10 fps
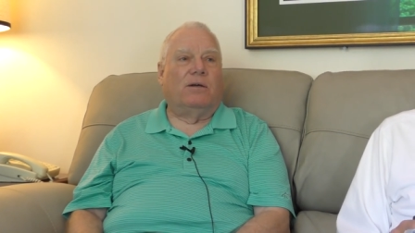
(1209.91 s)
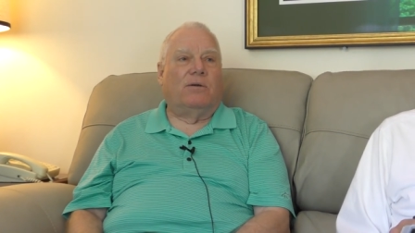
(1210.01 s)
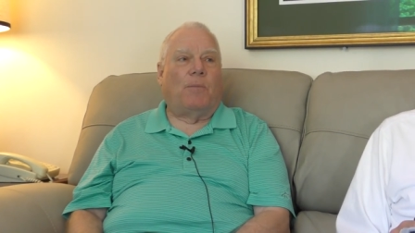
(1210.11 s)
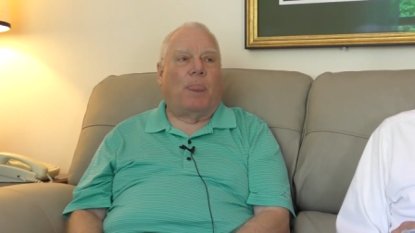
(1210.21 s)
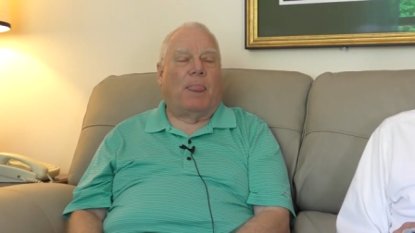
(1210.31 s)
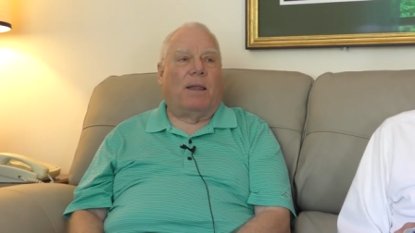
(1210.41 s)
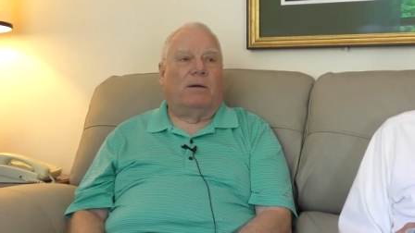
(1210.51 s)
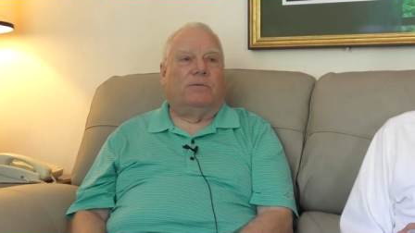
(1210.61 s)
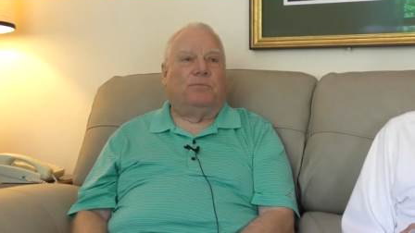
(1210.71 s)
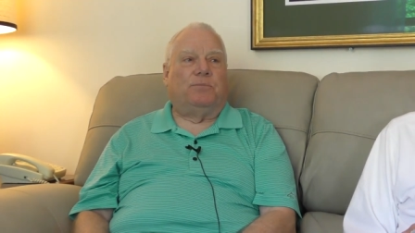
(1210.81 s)
the,
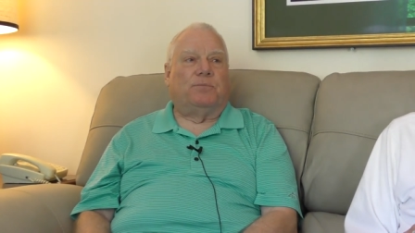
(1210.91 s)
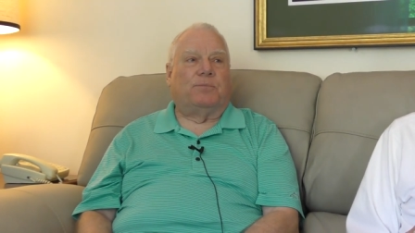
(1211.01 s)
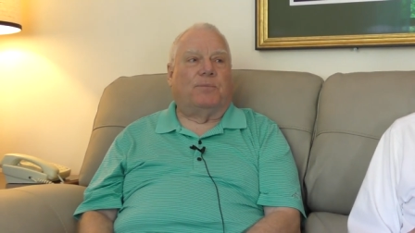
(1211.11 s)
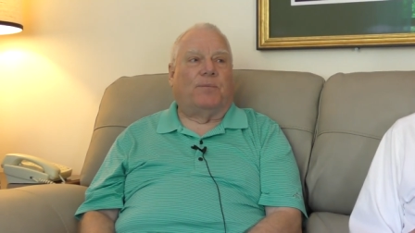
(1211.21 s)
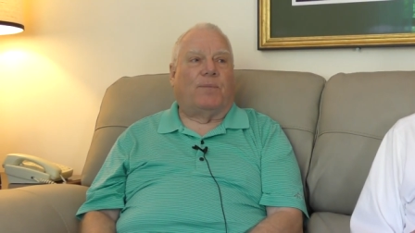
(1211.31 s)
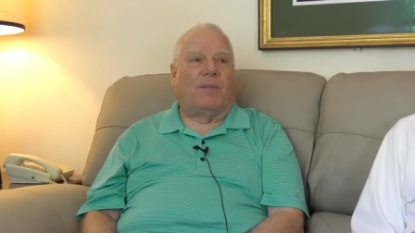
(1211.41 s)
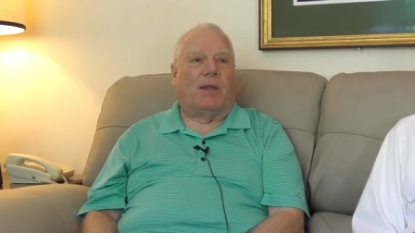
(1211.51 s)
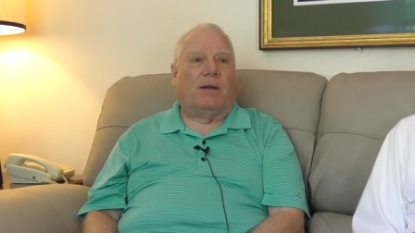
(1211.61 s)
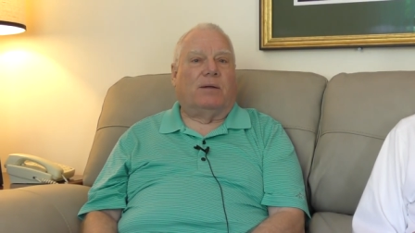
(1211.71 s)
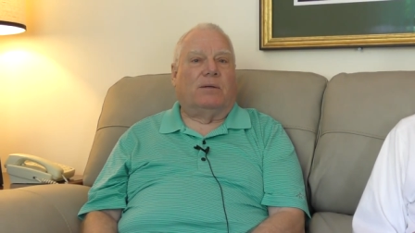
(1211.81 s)
uh, the designation of
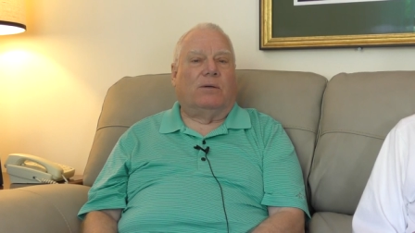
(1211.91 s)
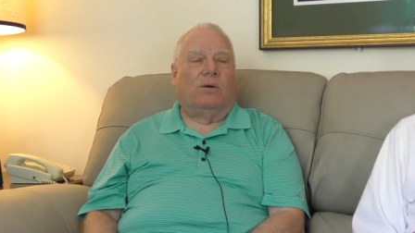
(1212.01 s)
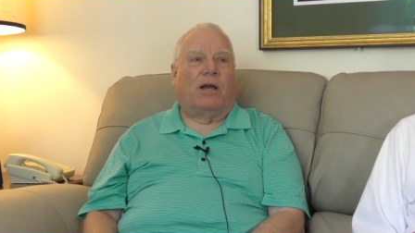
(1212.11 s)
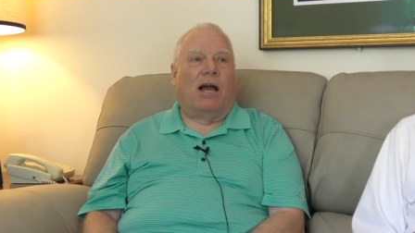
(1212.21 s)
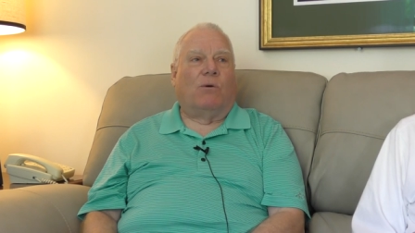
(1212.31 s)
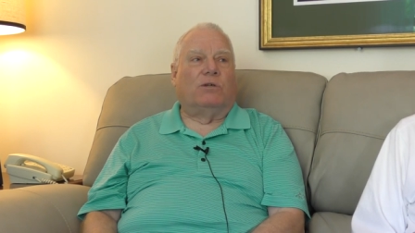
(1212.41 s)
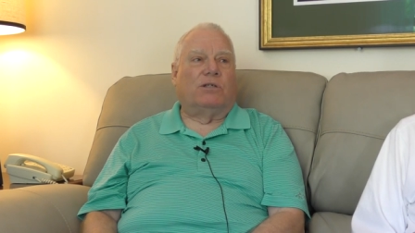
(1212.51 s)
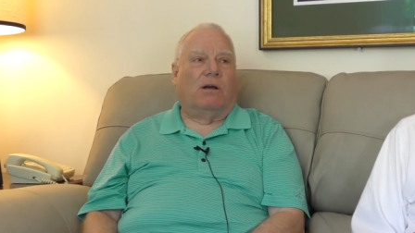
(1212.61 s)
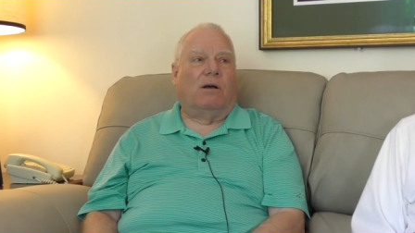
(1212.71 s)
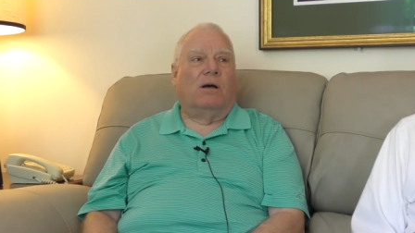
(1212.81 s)
your unit? Okay, I was
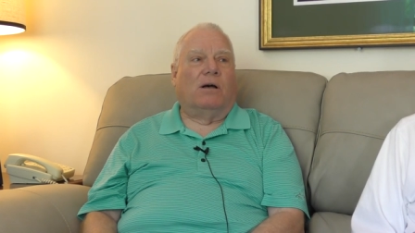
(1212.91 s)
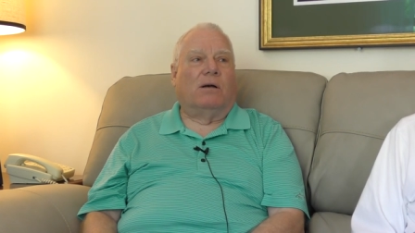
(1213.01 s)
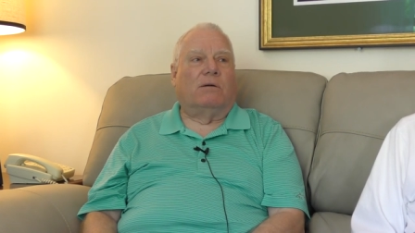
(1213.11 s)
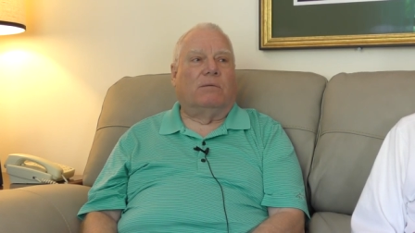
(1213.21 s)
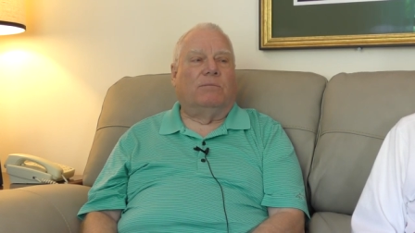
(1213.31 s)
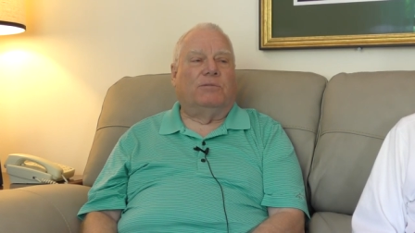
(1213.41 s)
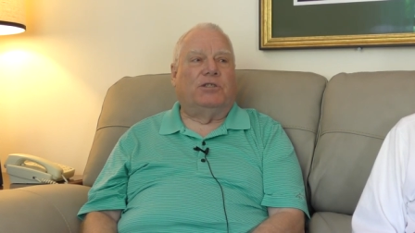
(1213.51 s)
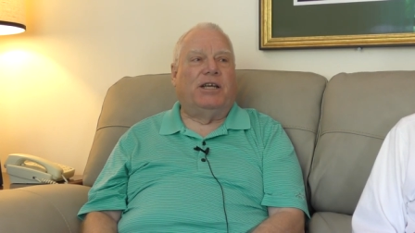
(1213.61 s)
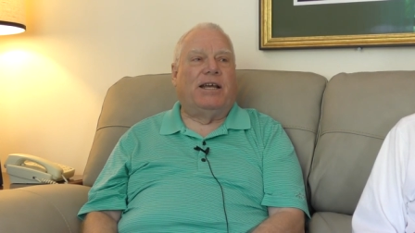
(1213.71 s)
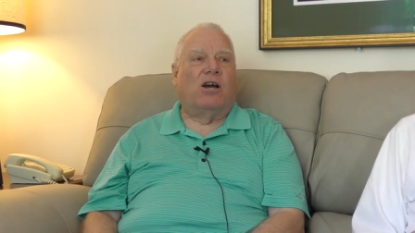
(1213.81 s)
uh,
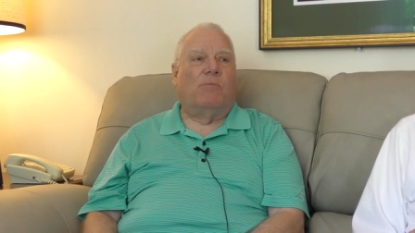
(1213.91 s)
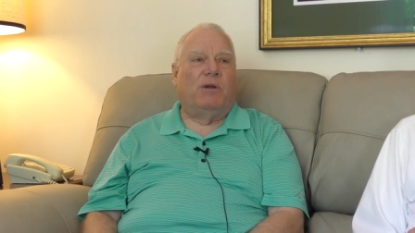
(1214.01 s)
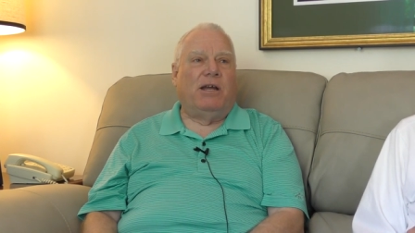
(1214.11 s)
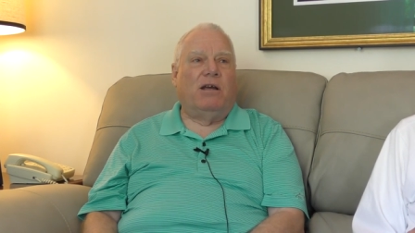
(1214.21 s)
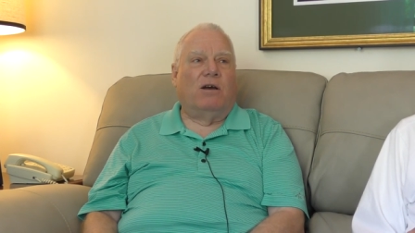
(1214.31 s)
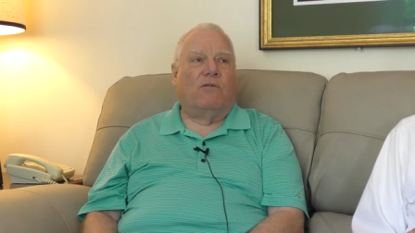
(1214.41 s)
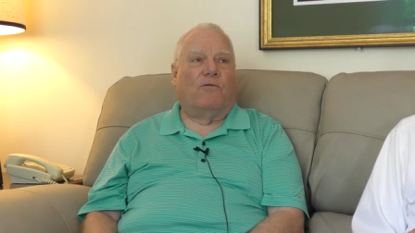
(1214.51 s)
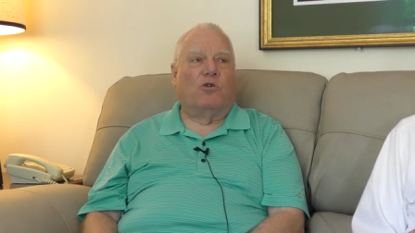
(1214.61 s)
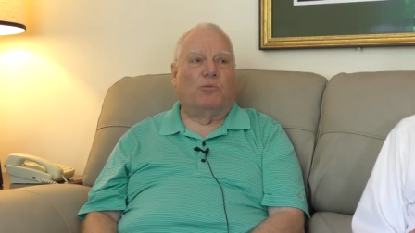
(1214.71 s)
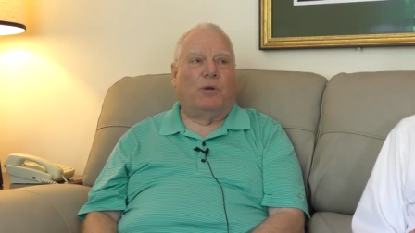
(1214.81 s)
C Company,
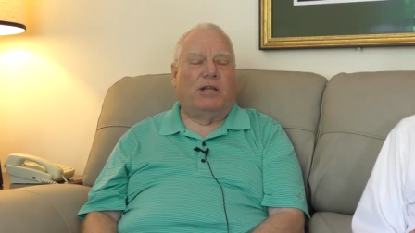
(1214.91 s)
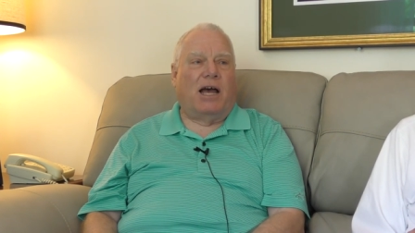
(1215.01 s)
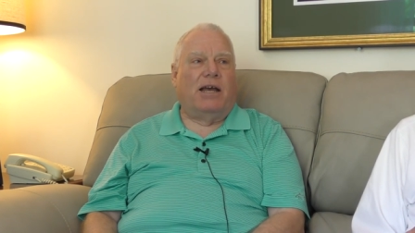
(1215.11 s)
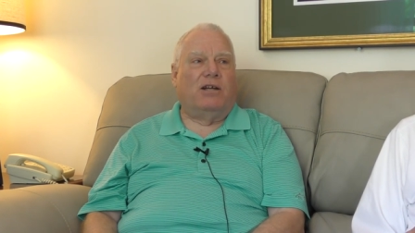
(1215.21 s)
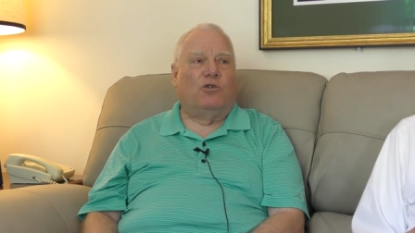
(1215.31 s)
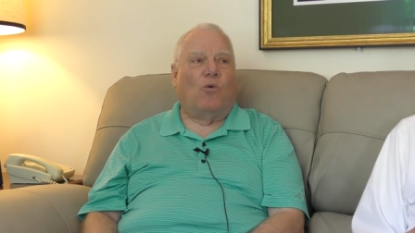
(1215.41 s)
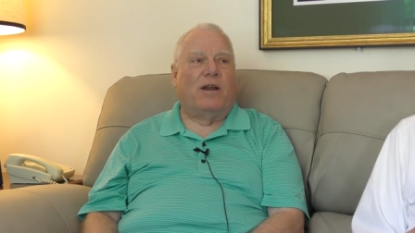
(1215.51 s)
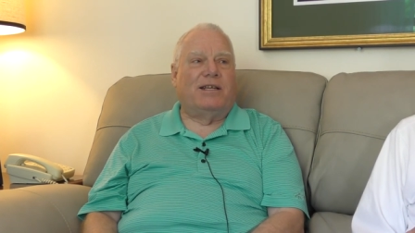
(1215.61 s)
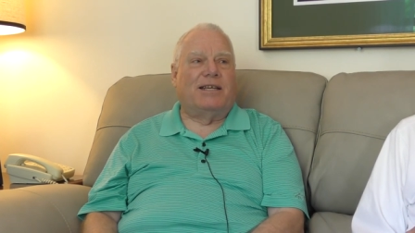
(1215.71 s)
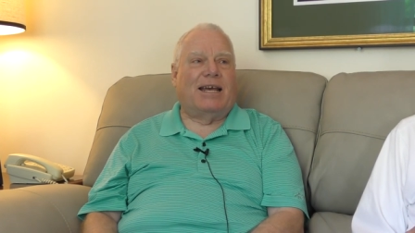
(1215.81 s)
1st Battalion,
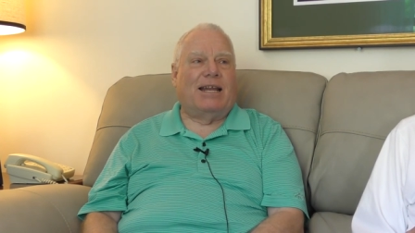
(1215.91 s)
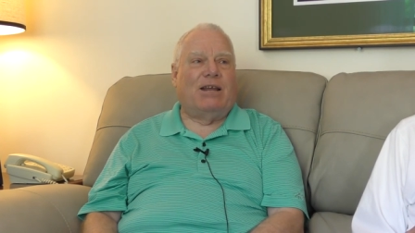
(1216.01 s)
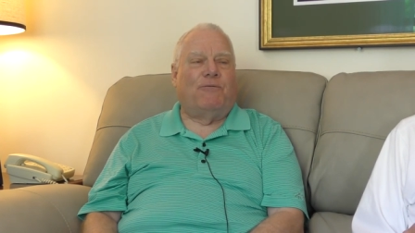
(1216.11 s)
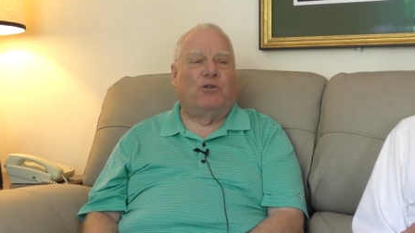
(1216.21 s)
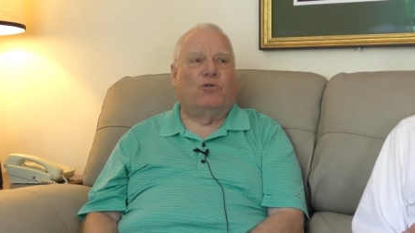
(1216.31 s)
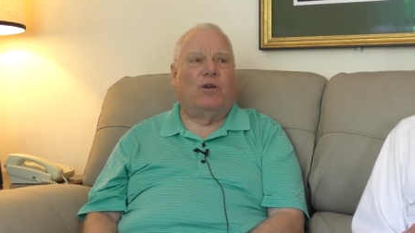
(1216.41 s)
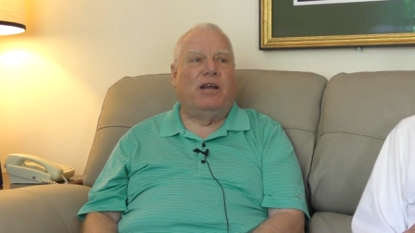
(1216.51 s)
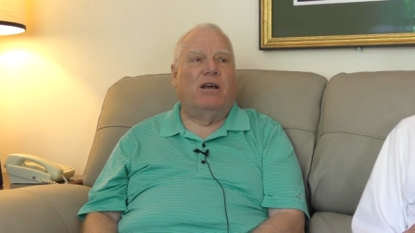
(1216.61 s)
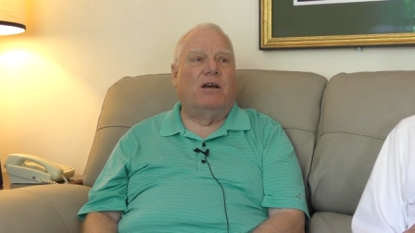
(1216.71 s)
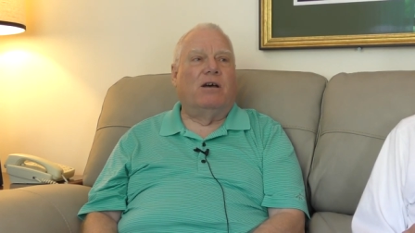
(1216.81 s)
22nd
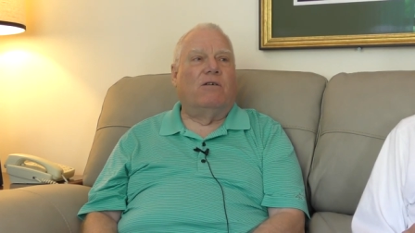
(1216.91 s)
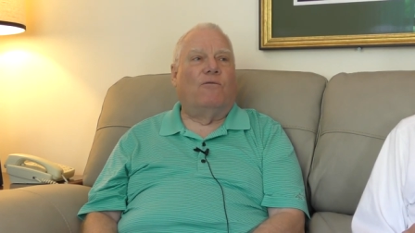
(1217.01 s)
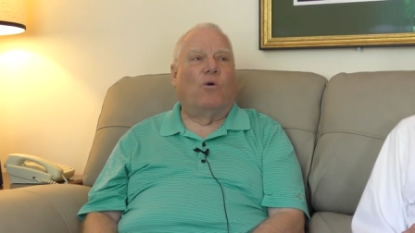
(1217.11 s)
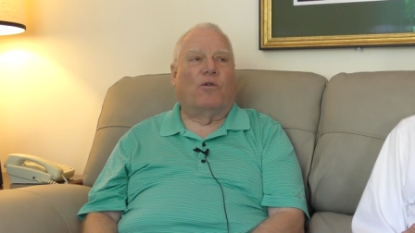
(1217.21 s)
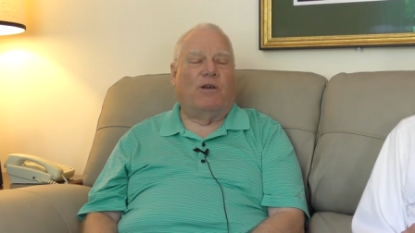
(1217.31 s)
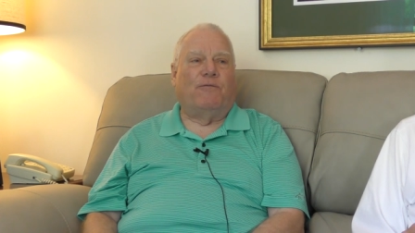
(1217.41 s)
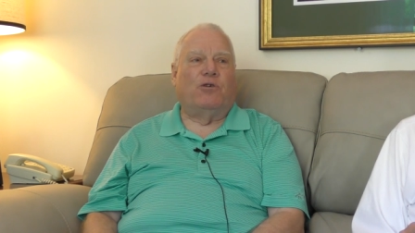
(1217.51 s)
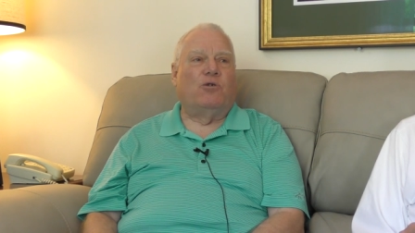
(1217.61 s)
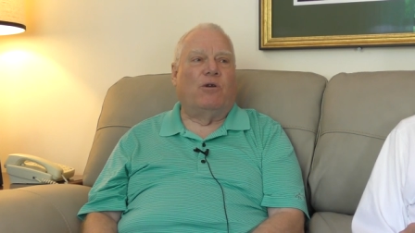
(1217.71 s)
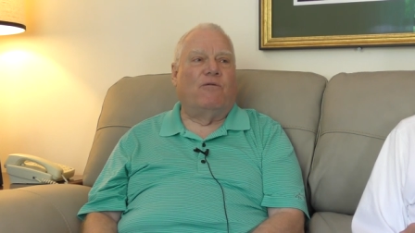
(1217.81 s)
Infantry, 4th
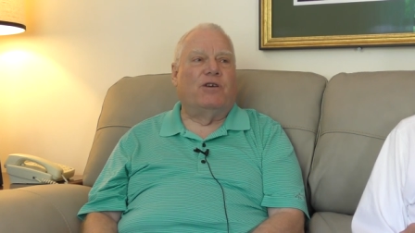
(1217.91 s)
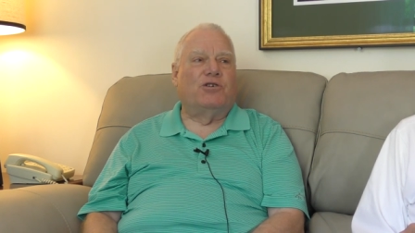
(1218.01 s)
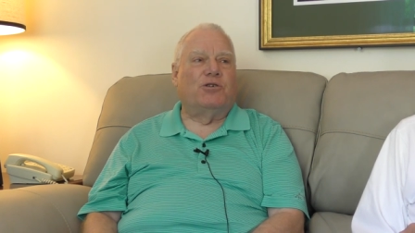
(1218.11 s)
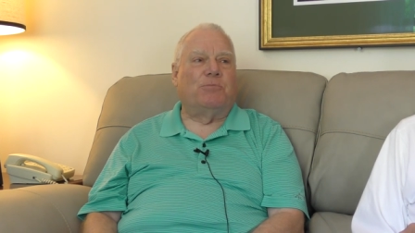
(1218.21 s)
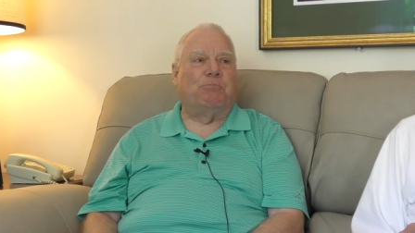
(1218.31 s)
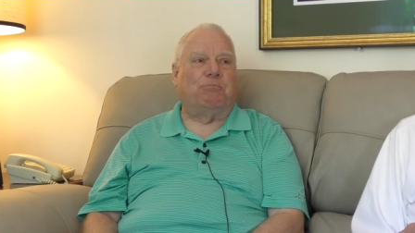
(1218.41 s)
Infantry Division.